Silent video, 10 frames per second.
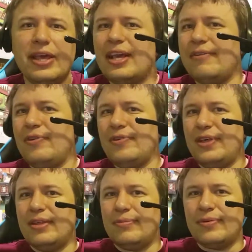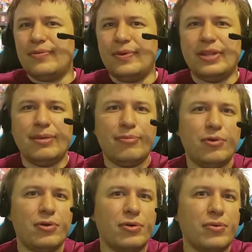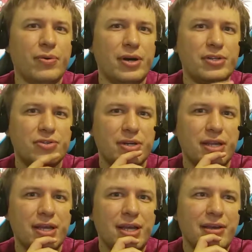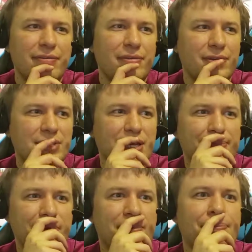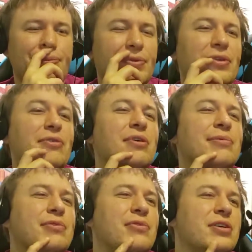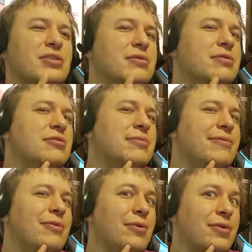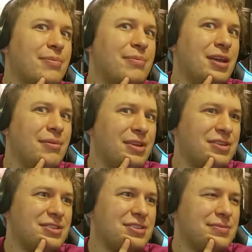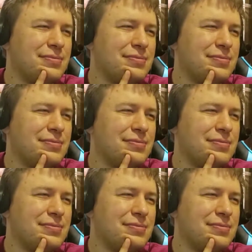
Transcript: If you leave them with a moral quandary, for example, you come across a room of orc babies,